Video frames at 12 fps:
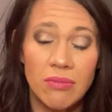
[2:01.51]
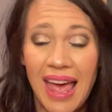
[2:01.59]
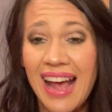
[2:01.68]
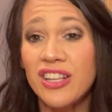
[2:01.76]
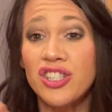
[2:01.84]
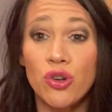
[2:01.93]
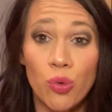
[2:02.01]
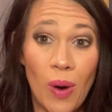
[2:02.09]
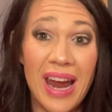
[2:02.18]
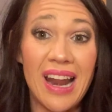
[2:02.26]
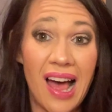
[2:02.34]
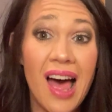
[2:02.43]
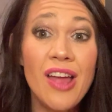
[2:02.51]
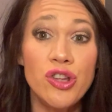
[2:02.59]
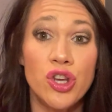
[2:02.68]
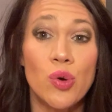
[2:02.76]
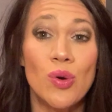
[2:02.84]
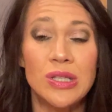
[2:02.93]
extra weight on
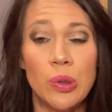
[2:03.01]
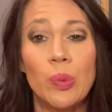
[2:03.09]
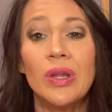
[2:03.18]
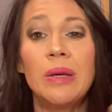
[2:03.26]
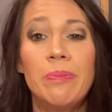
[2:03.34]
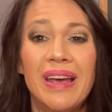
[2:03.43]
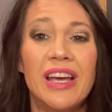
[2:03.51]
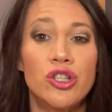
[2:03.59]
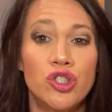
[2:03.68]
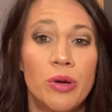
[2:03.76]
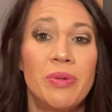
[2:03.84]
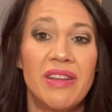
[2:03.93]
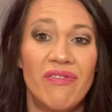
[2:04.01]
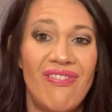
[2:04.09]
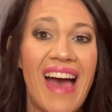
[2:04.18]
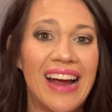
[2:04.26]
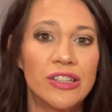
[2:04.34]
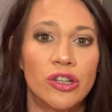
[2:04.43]
is a really big contributing
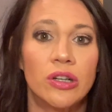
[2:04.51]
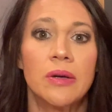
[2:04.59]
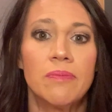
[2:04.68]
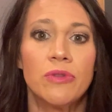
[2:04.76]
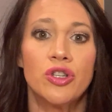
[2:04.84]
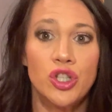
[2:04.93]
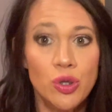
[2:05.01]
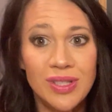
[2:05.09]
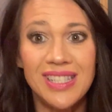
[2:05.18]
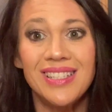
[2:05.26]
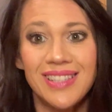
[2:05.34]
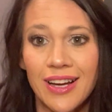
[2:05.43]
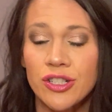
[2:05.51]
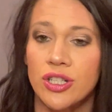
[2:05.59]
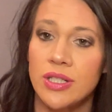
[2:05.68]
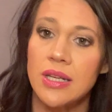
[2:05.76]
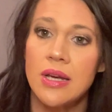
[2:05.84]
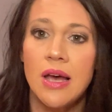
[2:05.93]
factor to C-sections.